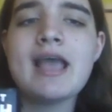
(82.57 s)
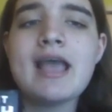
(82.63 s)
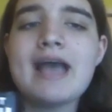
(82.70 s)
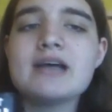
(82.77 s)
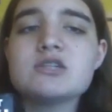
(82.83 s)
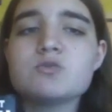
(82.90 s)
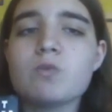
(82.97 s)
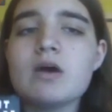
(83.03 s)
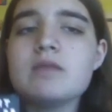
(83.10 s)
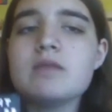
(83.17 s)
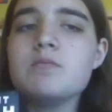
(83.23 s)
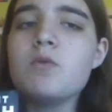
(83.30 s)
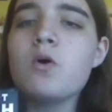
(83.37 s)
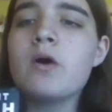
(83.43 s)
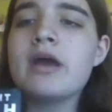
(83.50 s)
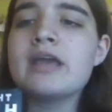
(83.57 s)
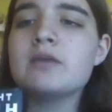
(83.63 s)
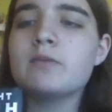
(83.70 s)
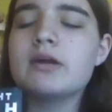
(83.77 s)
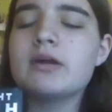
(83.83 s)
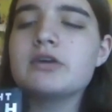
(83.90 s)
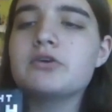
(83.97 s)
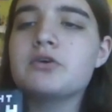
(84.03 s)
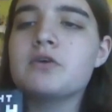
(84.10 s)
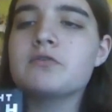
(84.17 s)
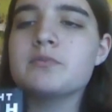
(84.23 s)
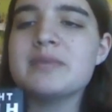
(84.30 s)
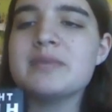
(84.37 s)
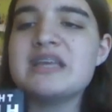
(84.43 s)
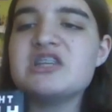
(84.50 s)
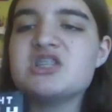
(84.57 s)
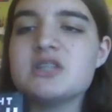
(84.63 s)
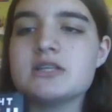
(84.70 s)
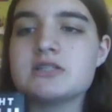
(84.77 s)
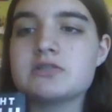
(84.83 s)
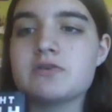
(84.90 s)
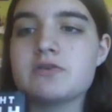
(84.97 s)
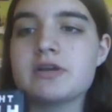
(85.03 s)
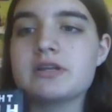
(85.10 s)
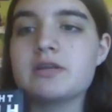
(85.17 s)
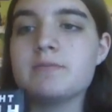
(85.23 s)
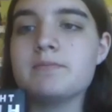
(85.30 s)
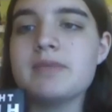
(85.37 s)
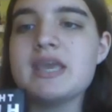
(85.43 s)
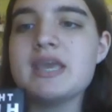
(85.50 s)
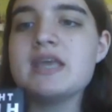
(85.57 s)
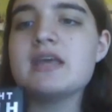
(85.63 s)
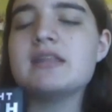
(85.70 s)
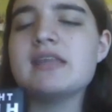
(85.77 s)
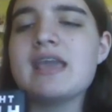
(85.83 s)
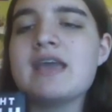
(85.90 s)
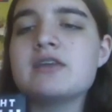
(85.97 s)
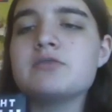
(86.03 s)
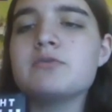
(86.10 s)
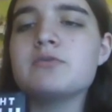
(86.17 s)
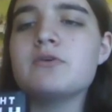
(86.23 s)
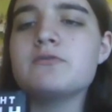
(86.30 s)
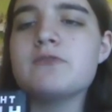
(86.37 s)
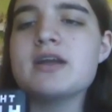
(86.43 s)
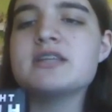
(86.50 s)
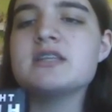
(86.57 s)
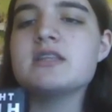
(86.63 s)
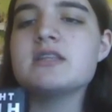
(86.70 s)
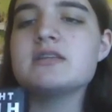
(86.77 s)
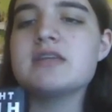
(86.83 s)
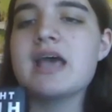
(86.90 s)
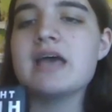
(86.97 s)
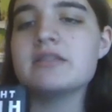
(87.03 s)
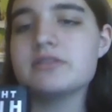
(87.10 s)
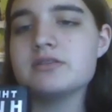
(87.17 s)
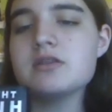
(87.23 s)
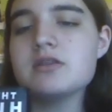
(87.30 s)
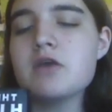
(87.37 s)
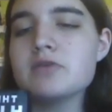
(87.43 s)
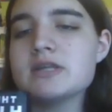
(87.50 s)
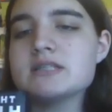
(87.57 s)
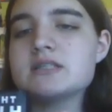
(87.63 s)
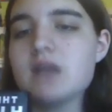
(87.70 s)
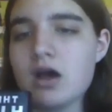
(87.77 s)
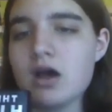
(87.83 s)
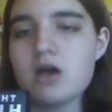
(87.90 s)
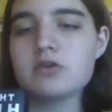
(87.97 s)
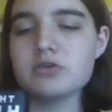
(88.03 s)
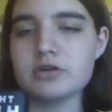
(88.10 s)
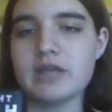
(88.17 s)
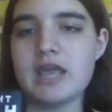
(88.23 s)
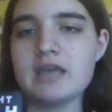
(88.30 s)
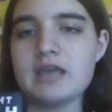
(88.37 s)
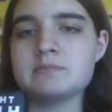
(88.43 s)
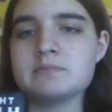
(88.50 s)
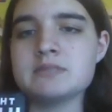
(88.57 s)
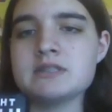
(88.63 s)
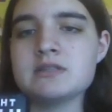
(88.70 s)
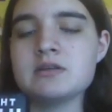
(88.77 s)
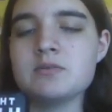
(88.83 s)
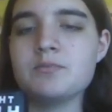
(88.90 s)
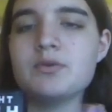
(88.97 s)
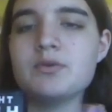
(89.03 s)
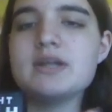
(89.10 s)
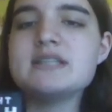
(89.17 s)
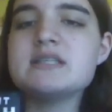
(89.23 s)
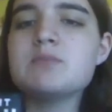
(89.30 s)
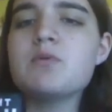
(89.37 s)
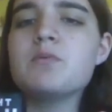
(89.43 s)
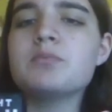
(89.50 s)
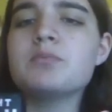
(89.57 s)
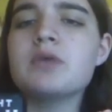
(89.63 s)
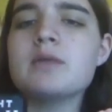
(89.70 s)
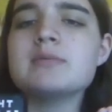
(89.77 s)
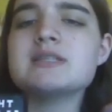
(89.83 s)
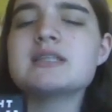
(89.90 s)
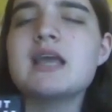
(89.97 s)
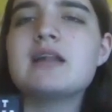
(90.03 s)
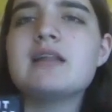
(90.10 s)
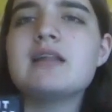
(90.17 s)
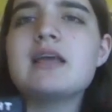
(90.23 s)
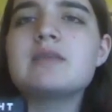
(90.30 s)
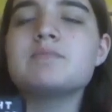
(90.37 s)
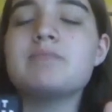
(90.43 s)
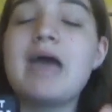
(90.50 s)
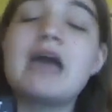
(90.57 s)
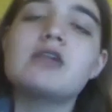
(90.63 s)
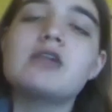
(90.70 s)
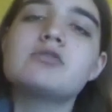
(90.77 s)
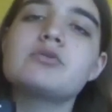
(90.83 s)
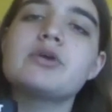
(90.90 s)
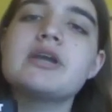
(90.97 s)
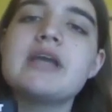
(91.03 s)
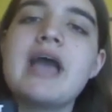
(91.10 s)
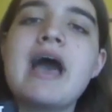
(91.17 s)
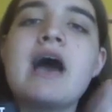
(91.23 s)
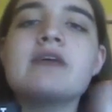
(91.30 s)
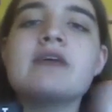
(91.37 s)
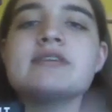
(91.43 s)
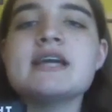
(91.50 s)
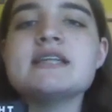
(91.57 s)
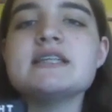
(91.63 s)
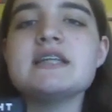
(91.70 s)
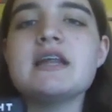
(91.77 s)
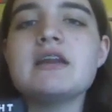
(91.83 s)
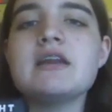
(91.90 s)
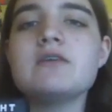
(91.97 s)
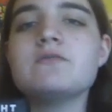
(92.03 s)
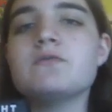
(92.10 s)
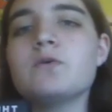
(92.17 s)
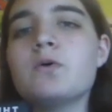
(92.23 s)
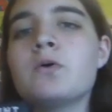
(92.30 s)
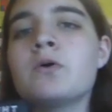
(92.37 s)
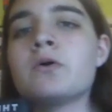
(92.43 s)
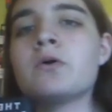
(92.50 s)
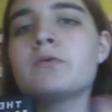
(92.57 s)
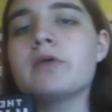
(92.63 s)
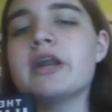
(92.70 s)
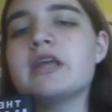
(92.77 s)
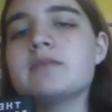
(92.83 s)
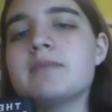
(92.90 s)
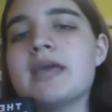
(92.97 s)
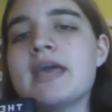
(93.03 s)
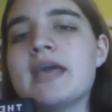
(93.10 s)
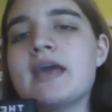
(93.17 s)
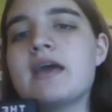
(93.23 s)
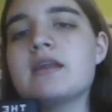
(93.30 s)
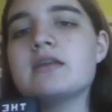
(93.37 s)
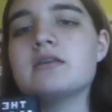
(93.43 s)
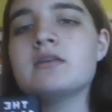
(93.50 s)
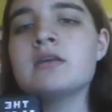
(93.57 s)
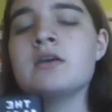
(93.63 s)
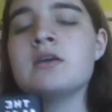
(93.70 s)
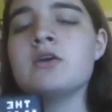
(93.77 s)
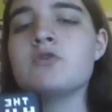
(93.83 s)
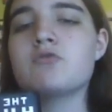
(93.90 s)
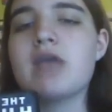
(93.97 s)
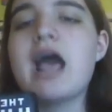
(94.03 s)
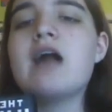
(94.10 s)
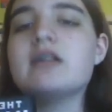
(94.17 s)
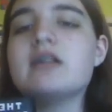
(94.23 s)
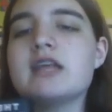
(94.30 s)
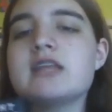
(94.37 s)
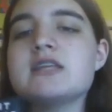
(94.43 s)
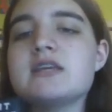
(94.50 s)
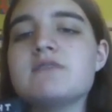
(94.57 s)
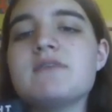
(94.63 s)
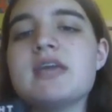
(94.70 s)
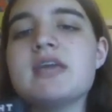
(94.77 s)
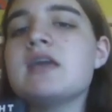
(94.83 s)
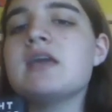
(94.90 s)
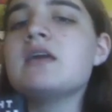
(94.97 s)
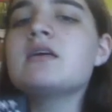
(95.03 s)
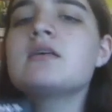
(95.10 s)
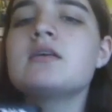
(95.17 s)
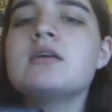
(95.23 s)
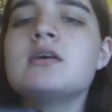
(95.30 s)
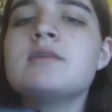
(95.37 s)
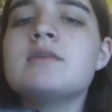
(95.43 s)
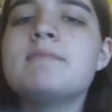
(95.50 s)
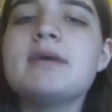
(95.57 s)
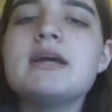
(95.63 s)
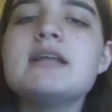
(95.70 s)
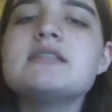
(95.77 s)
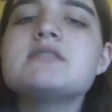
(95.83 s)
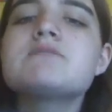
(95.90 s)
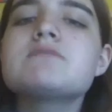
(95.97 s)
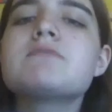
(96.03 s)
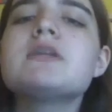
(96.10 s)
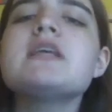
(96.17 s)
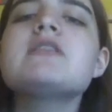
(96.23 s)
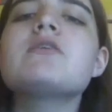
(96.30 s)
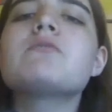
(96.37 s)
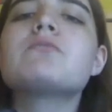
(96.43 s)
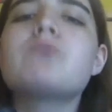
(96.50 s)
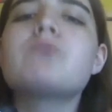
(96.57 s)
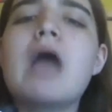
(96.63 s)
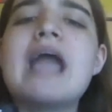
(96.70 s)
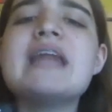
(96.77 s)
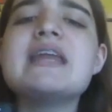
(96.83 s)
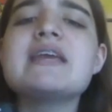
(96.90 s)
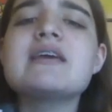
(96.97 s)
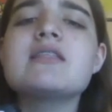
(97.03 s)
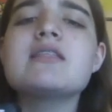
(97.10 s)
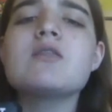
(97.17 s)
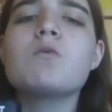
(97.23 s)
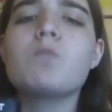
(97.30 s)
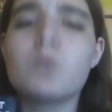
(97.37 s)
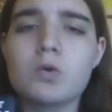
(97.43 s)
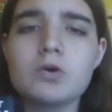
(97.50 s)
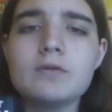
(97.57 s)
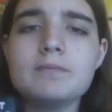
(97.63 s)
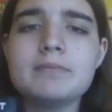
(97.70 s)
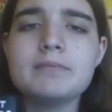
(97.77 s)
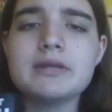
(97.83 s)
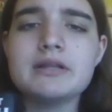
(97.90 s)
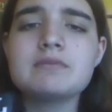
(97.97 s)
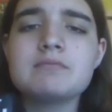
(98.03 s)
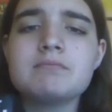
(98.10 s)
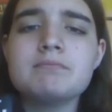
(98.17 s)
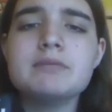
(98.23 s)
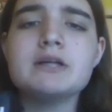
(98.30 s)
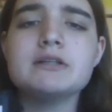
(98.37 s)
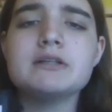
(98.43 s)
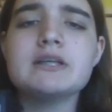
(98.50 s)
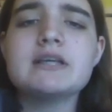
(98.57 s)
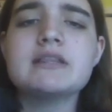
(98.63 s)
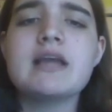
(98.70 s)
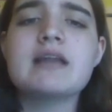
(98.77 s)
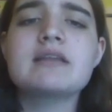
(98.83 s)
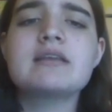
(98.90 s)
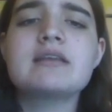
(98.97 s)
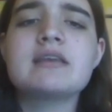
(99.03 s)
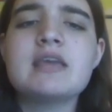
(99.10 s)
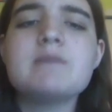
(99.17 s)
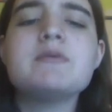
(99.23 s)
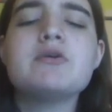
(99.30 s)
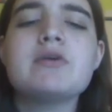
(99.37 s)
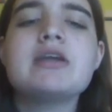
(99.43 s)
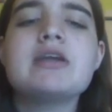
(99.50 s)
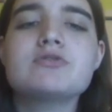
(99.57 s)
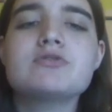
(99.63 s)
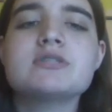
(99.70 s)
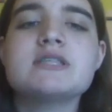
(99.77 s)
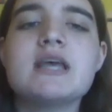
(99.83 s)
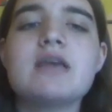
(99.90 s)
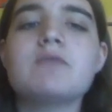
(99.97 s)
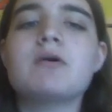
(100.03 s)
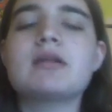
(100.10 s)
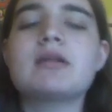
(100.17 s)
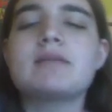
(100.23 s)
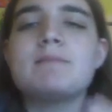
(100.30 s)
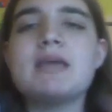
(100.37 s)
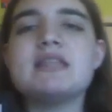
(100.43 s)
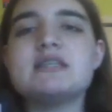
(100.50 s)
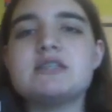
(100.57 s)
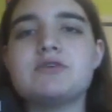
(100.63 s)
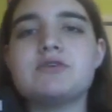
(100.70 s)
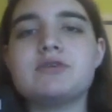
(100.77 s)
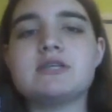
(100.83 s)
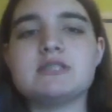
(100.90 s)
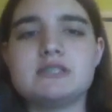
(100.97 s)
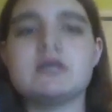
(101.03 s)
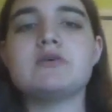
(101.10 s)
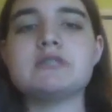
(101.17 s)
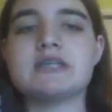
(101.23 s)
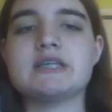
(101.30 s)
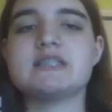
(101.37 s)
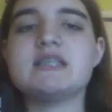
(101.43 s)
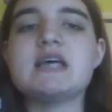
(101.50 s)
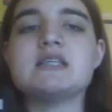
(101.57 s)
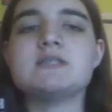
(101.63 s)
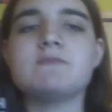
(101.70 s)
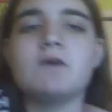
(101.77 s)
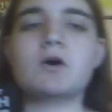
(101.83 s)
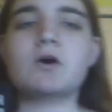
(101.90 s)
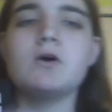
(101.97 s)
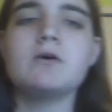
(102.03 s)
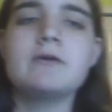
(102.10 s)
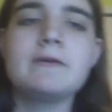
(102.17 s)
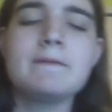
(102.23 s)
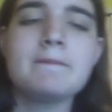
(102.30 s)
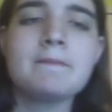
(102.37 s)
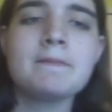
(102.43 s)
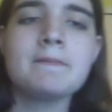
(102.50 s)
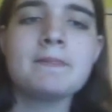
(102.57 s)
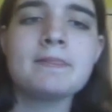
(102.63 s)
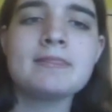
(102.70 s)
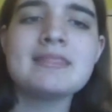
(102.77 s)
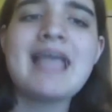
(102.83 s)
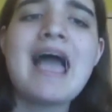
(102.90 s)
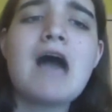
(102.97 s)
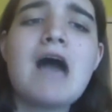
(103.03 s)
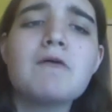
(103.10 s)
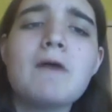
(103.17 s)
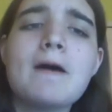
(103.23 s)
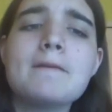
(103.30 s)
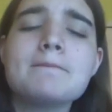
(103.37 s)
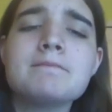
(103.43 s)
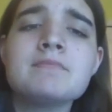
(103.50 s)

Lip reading: has one boy and one girl from each district compete in the annual fight to the death known as the Hunger Games. Pretty simple premise, kind of like Battle Royale, 1984, Running Man, and reality TV, but it's really the writing and the world building that keep you interested in what made the series so successful. Now,